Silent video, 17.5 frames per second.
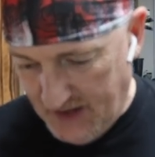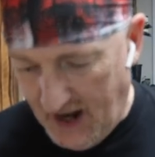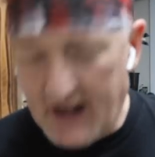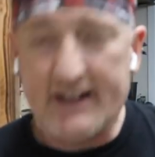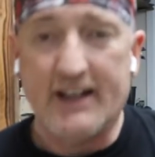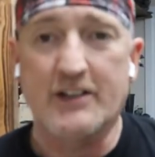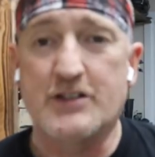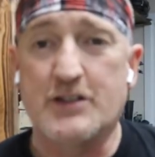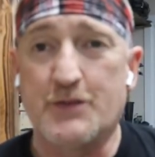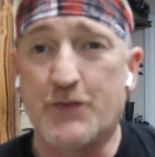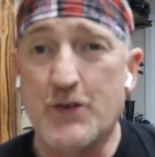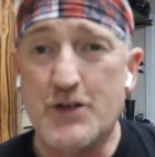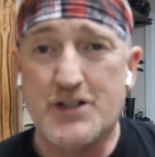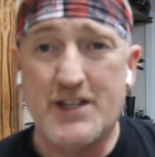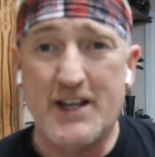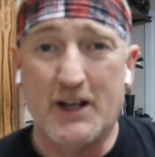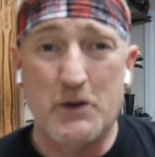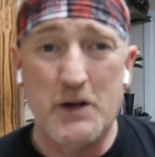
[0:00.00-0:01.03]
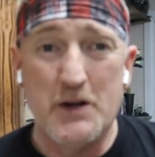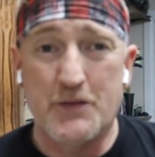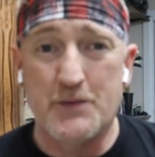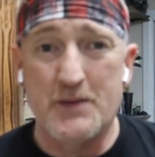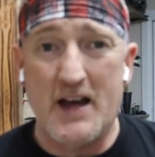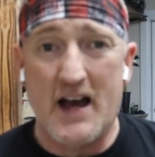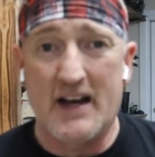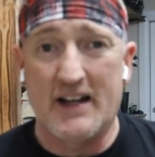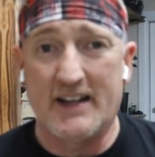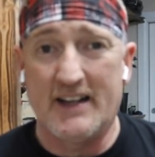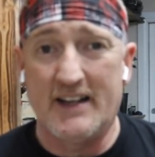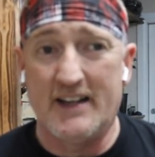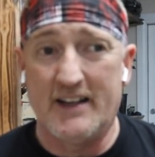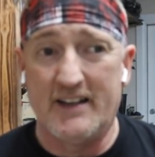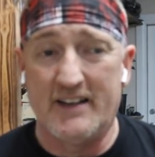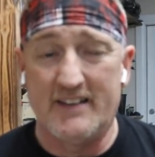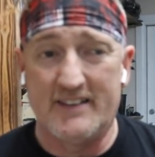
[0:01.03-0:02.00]
I guess the first takeaway from that
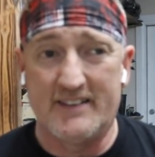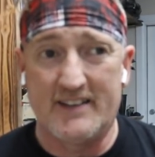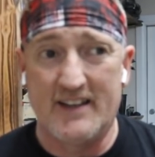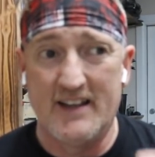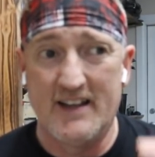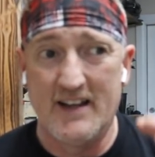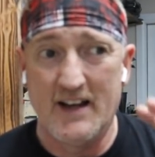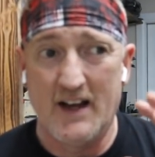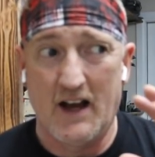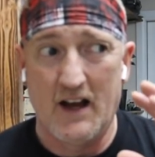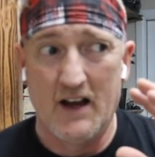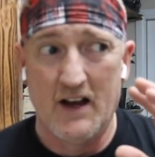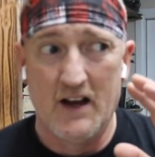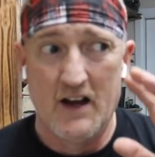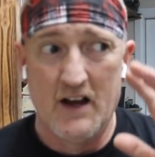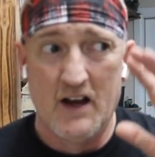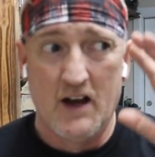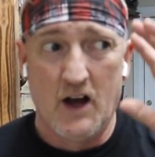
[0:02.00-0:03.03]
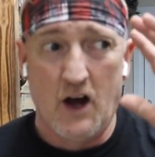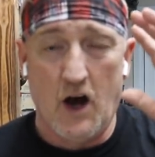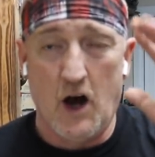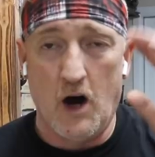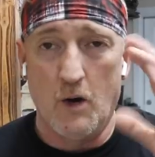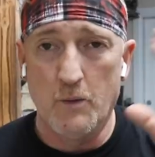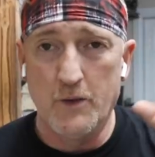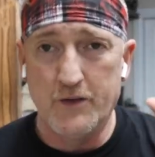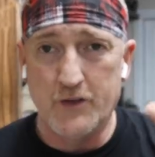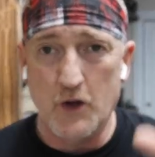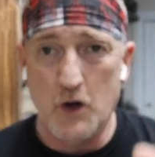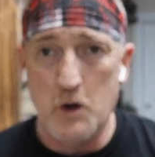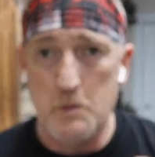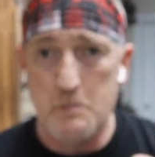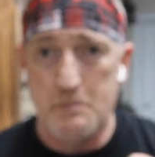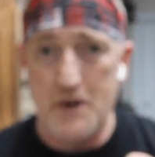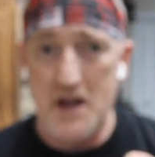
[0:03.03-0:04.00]
is always
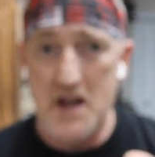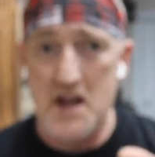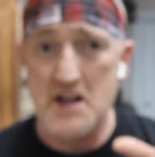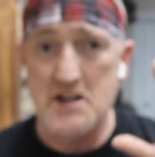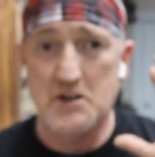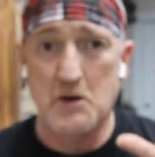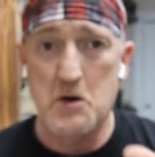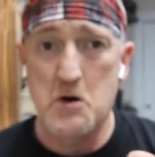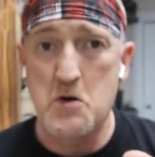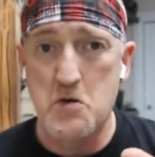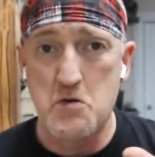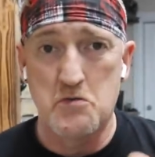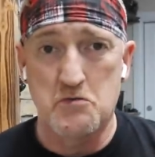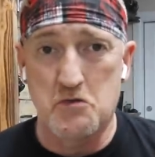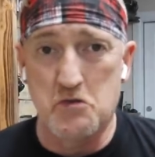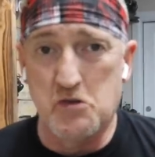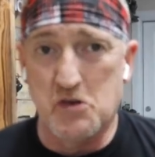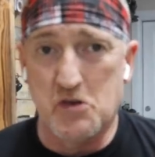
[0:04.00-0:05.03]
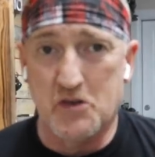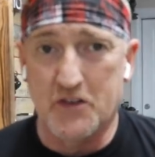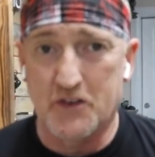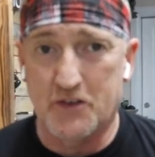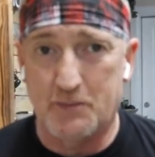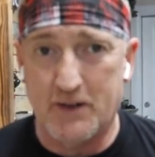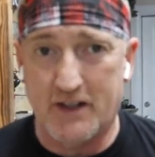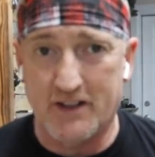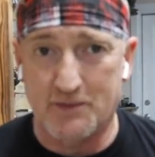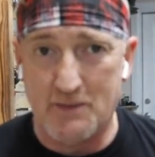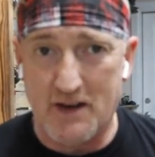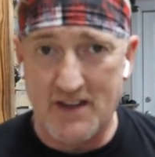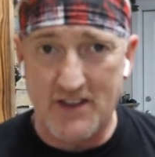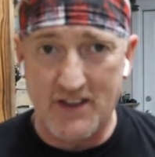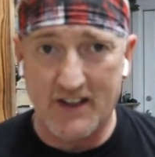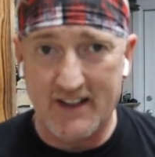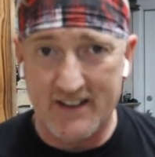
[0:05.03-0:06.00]
obey your own rules, because
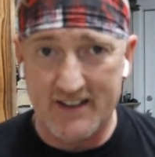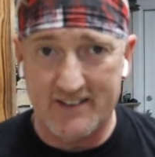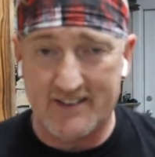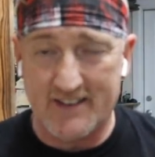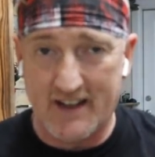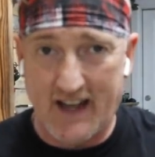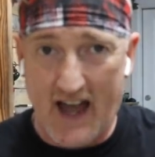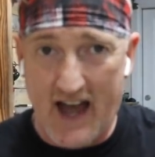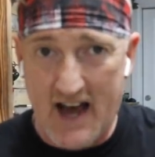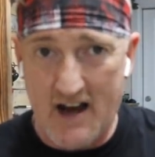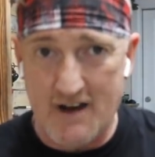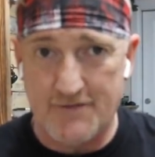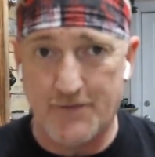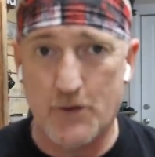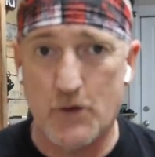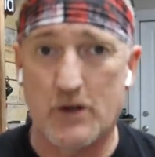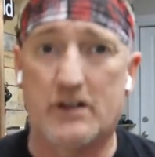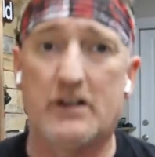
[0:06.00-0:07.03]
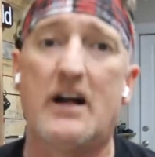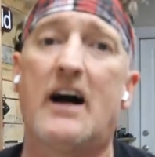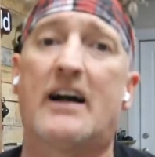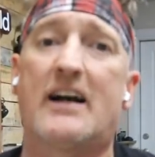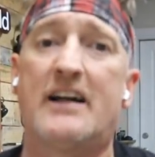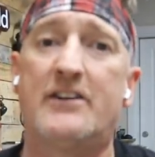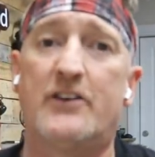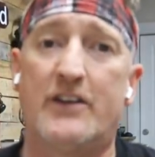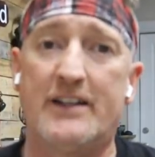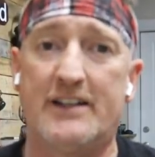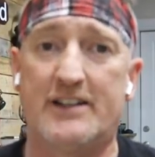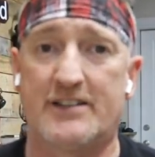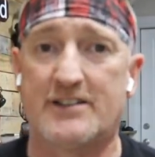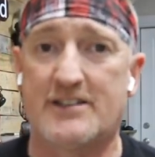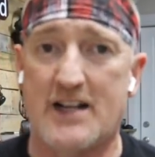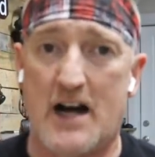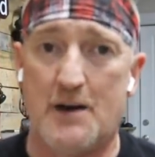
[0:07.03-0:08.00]
my thing is like at four o'clock I know I need to
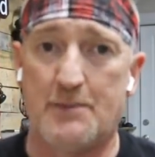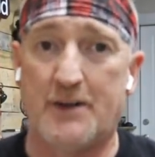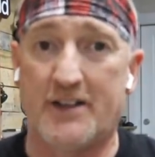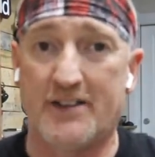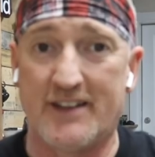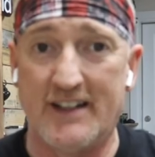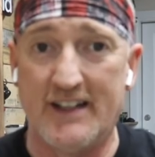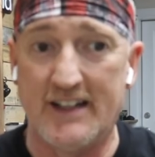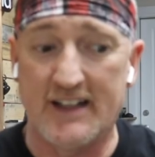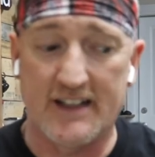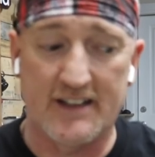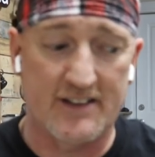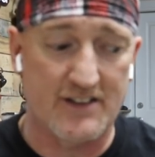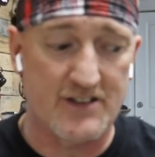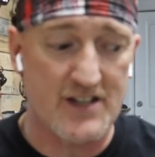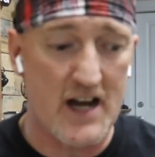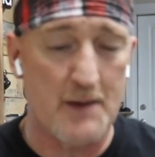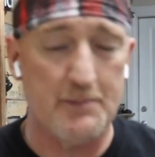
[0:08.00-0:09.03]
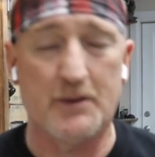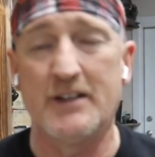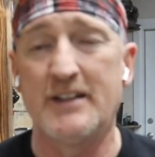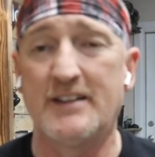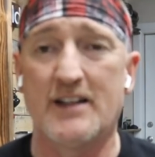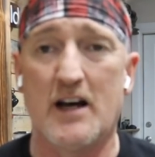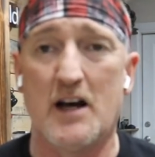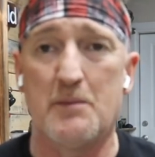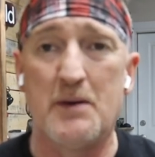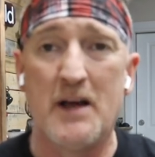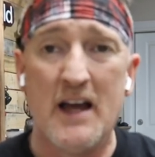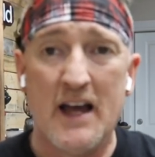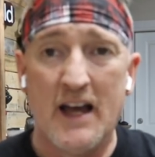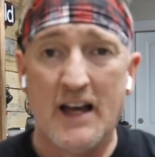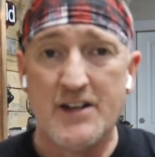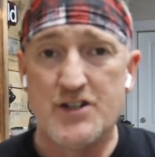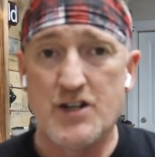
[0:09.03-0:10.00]
stop because I need to get the shop cleaned up,
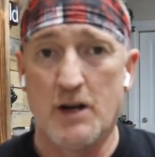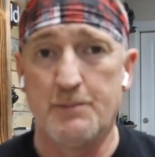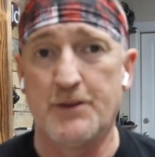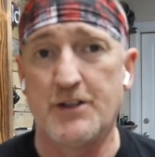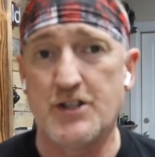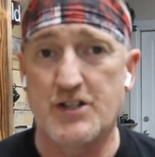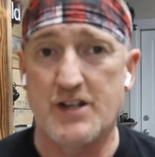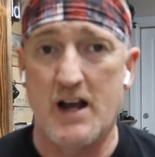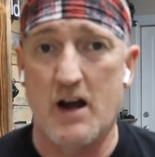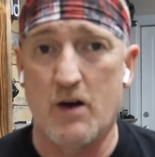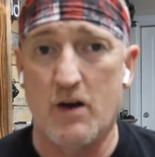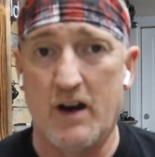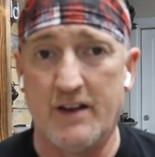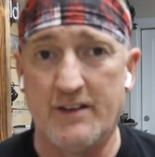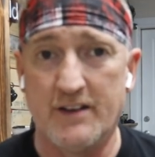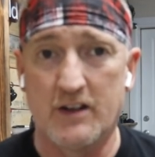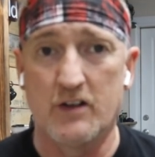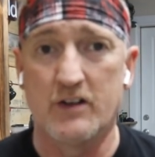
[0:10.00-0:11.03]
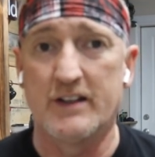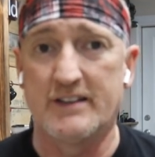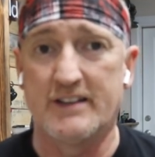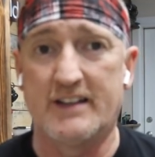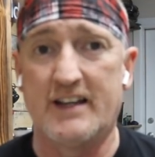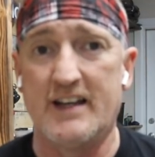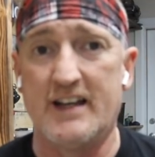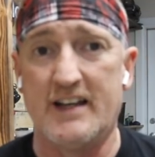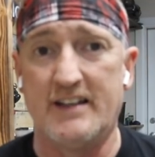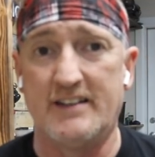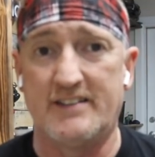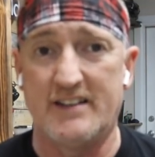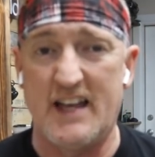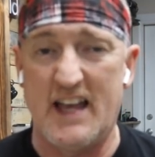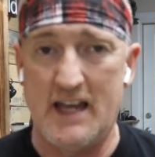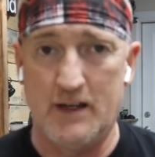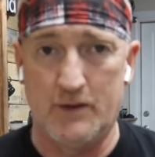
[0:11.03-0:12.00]
jump in the shower, and then go get the
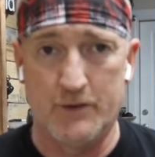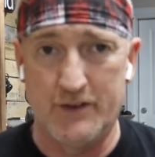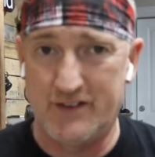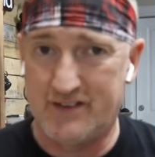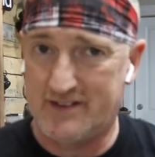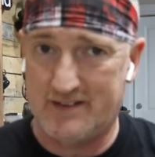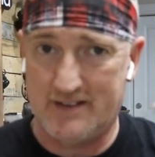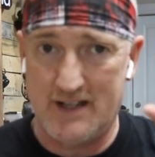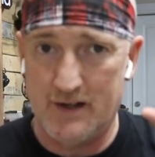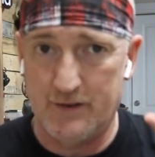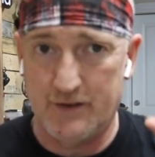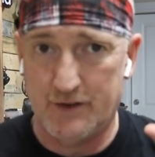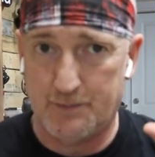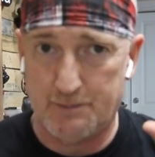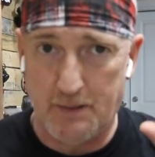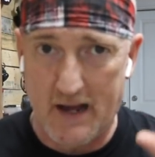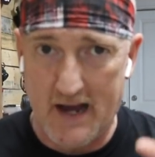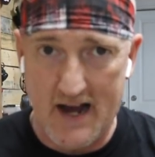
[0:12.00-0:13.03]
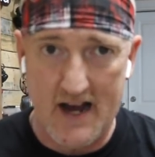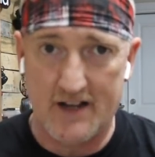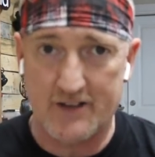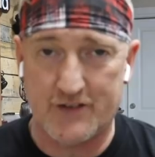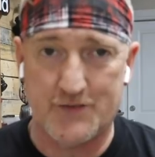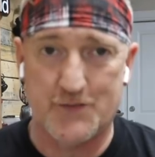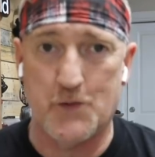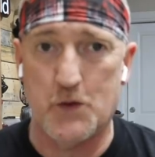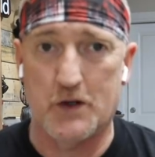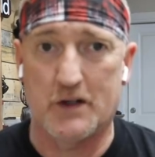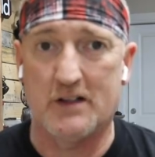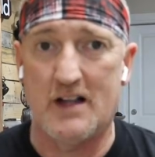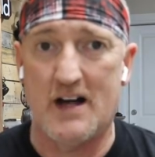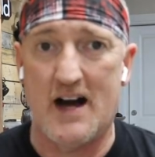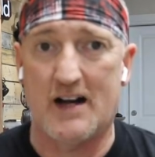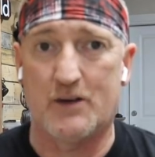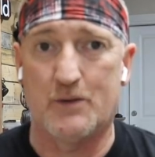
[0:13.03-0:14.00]
kids. It was it was past four
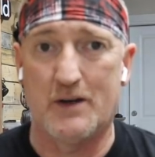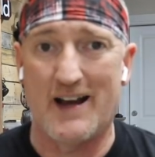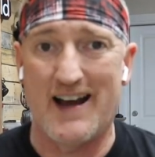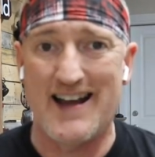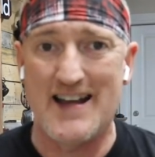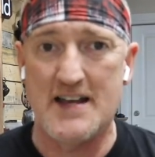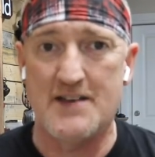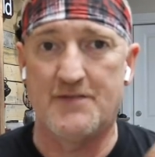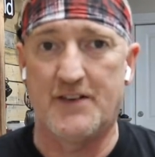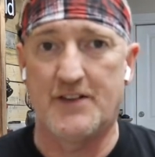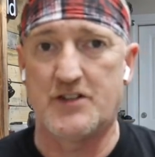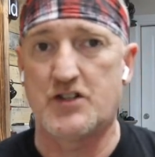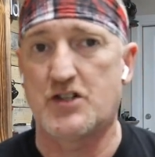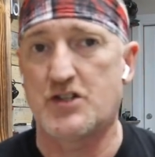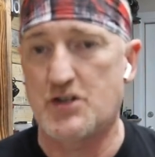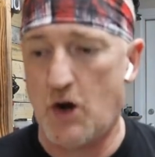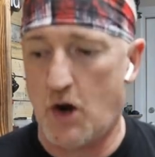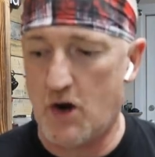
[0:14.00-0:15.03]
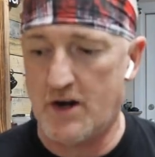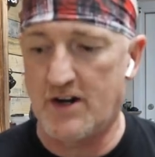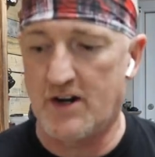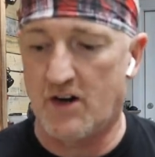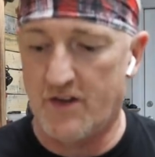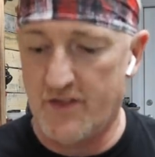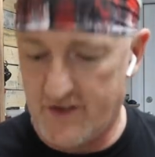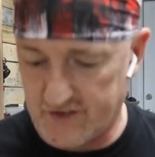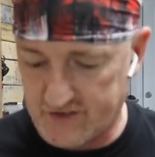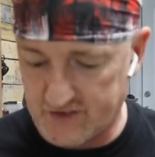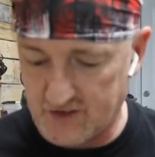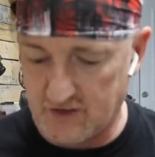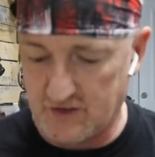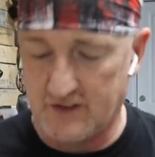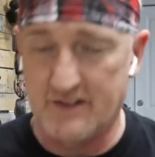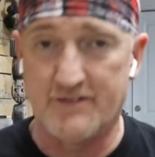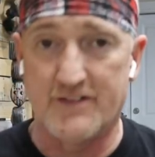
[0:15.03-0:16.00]
o'clock when I even started on this
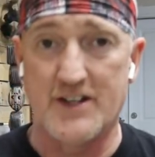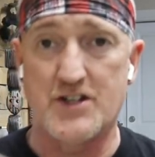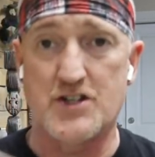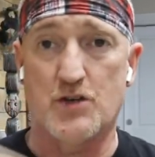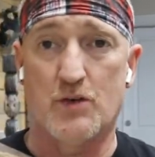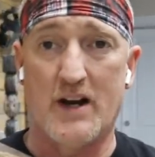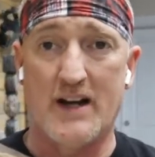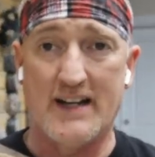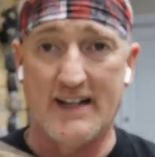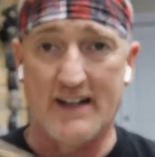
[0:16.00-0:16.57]
little adventure right